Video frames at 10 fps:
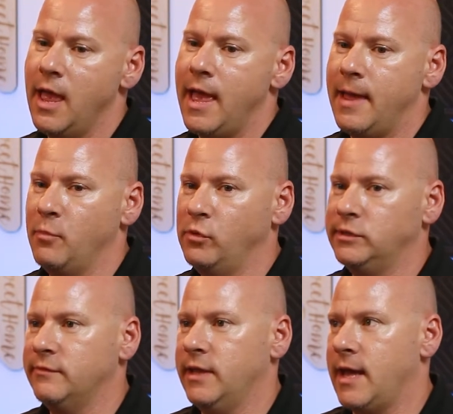And most
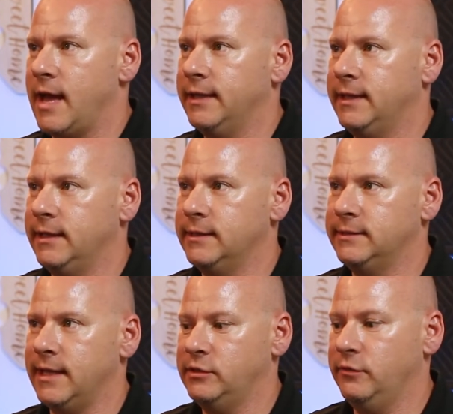of the ideas,
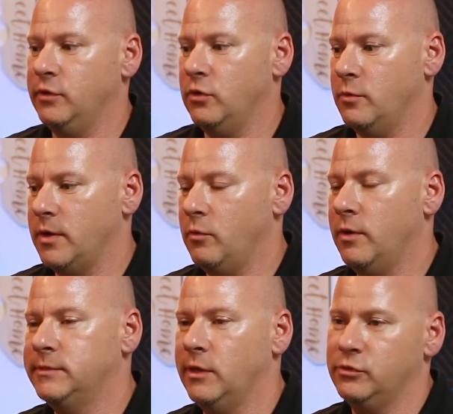actually, if you go to my
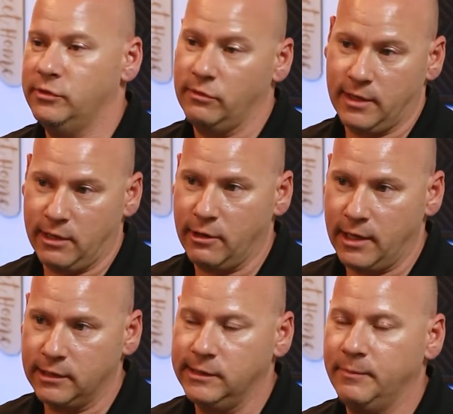website, which is our, our
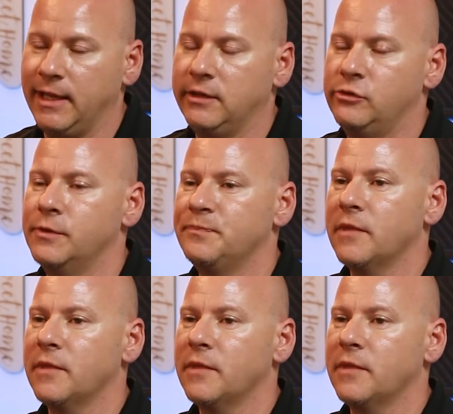Etsy page,